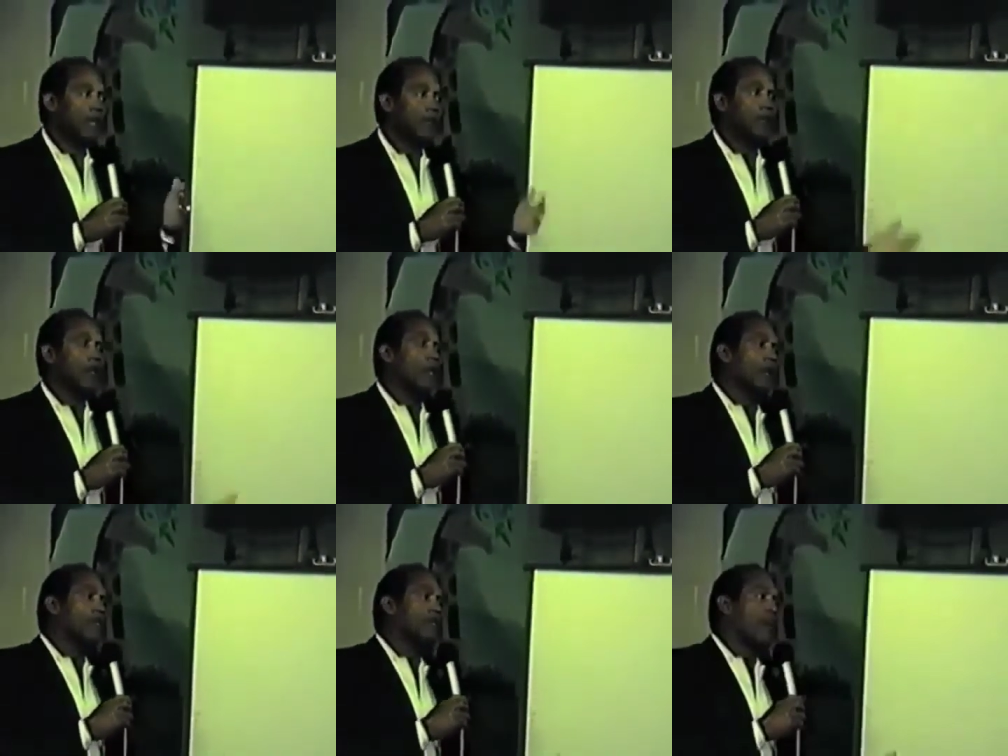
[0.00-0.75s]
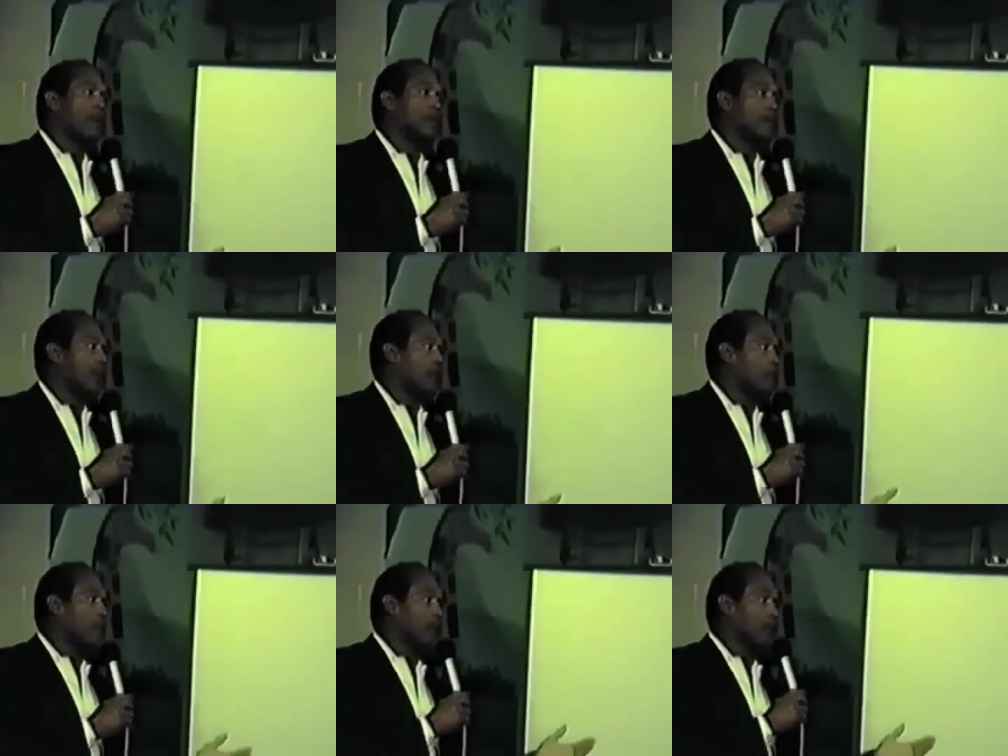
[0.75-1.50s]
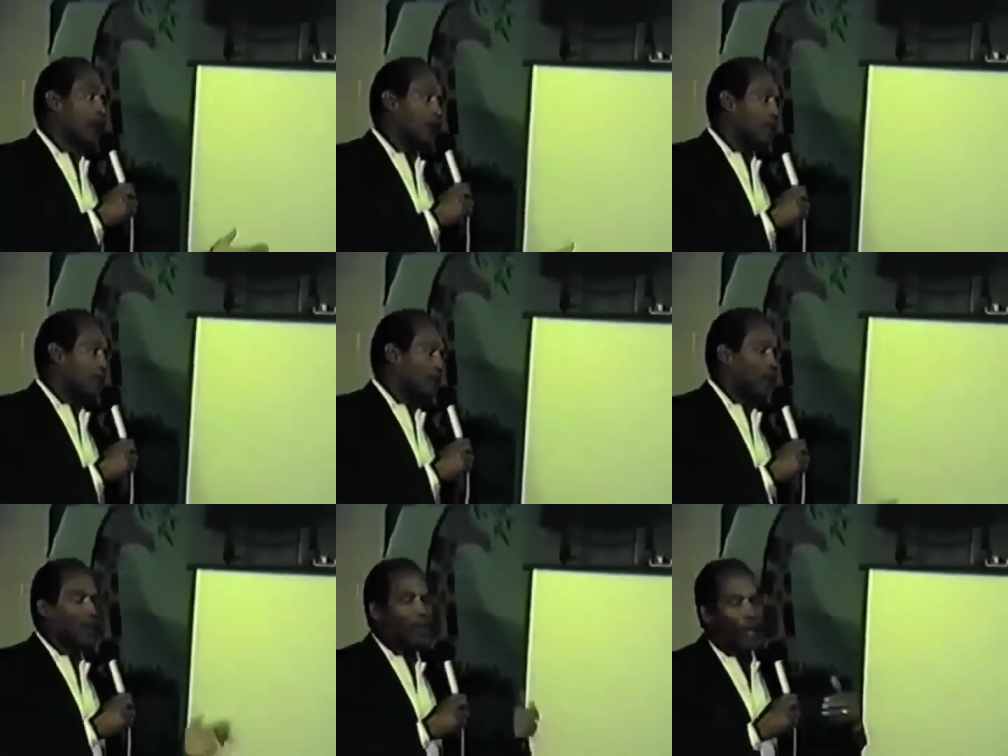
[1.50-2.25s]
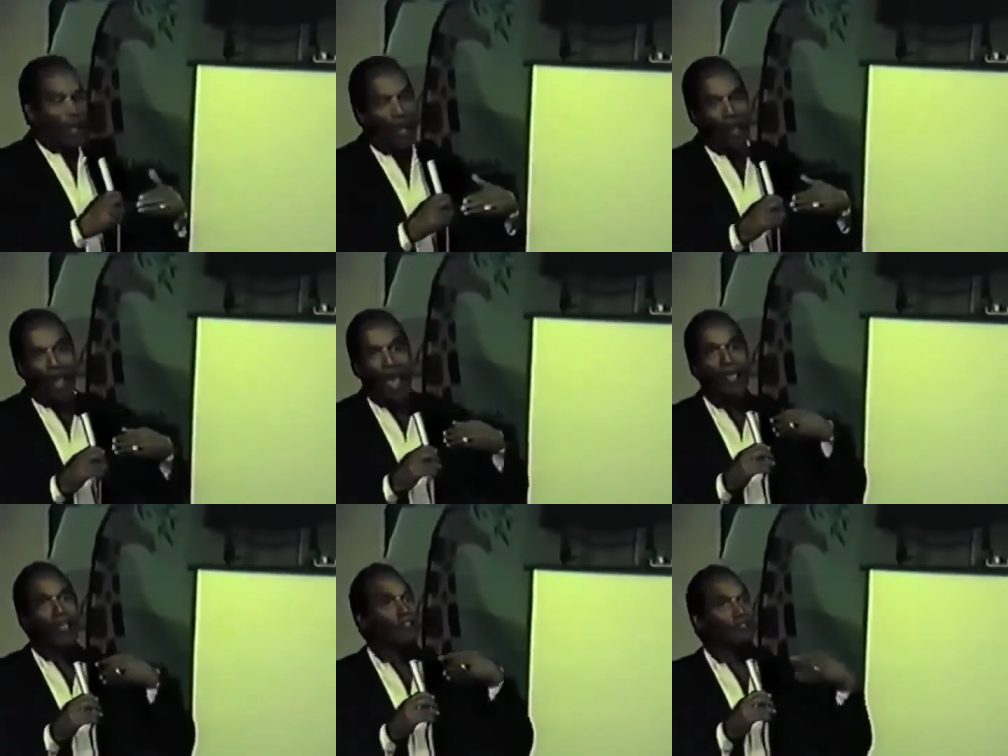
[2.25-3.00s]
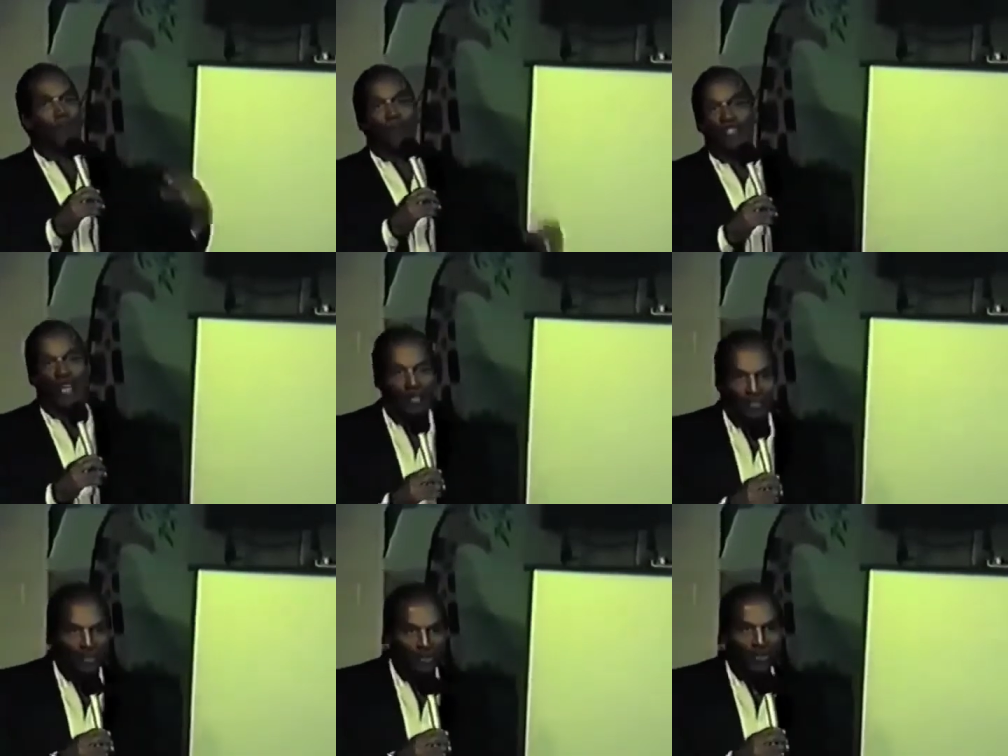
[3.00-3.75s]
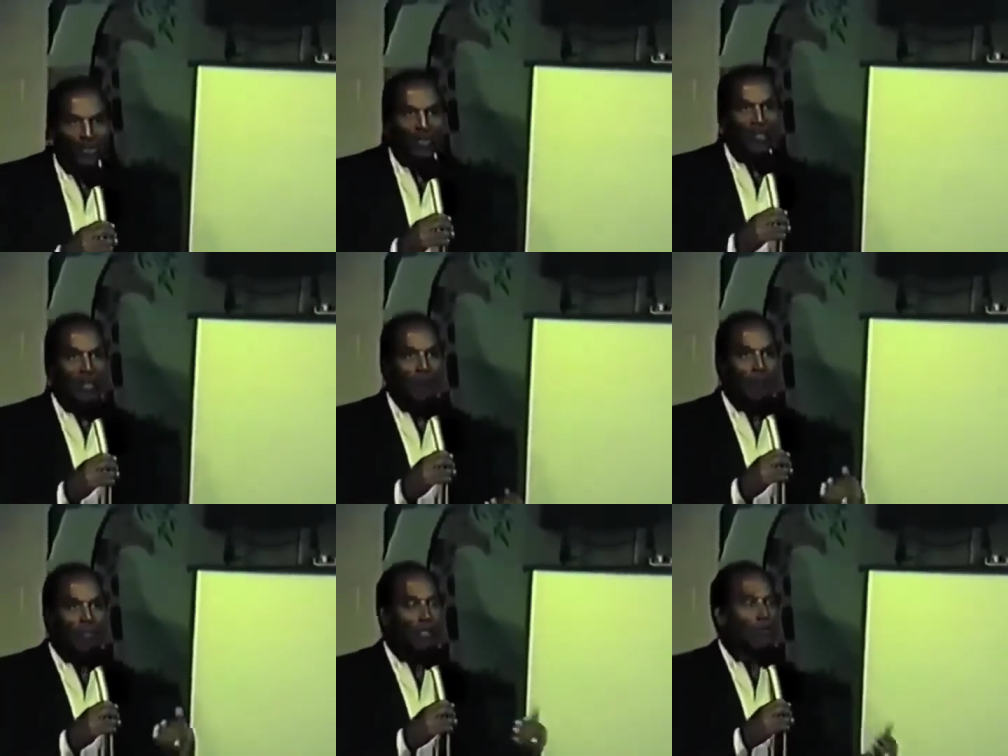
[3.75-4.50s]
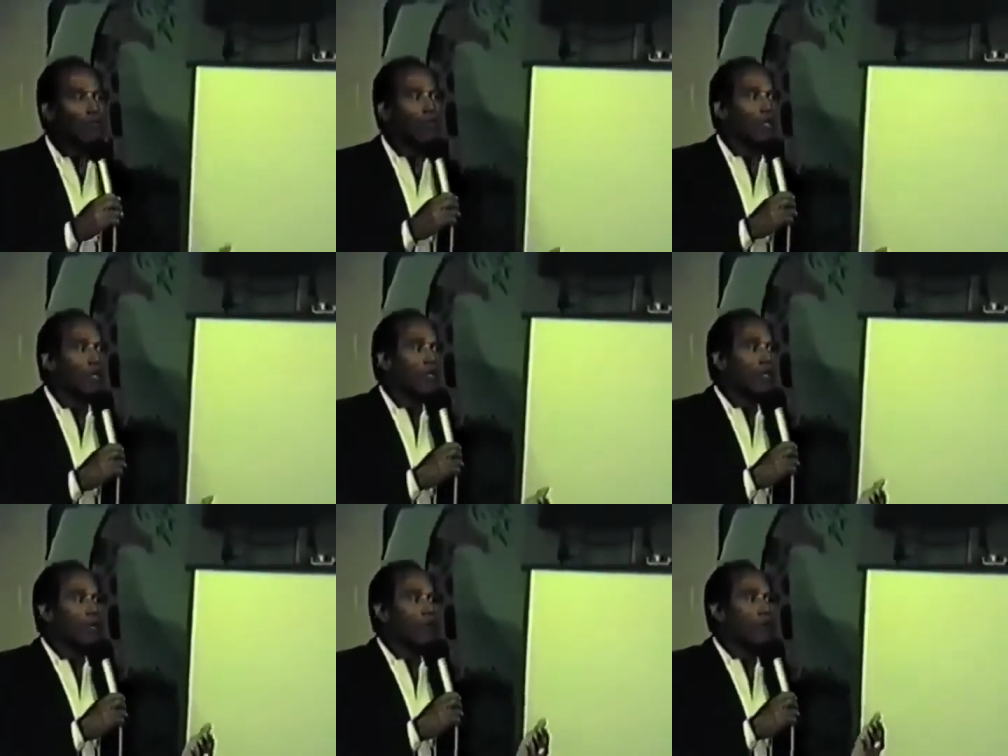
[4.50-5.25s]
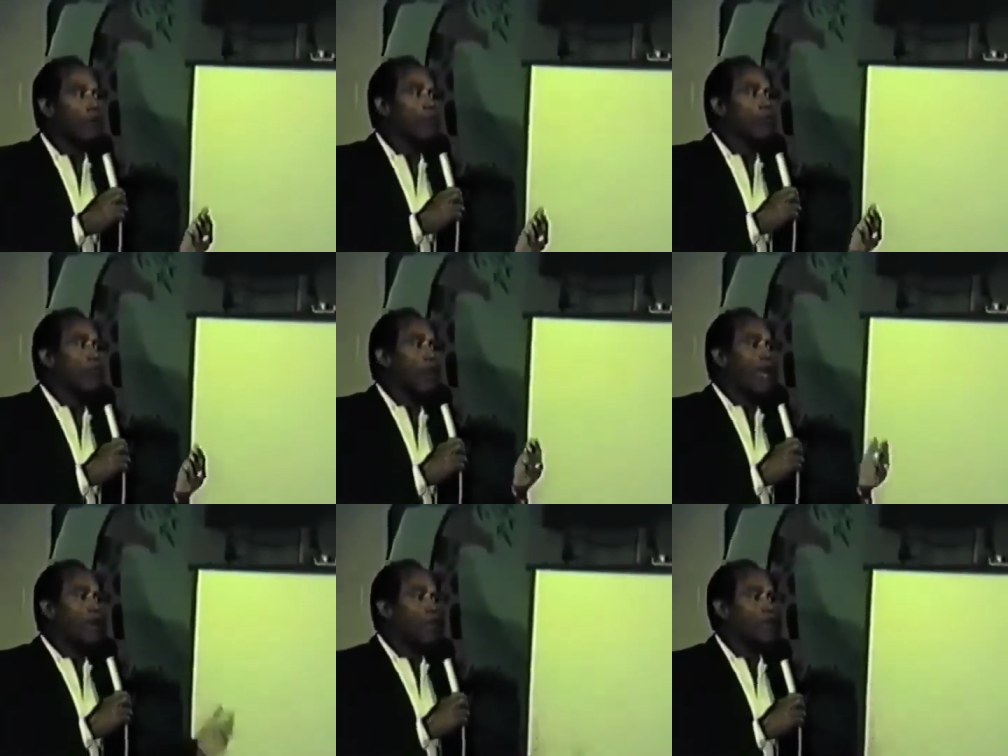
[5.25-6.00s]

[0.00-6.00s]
they don't want to hear the fact that, hey, you had to love it. Well, I can get very technical here, but they don't want it. They don't want me when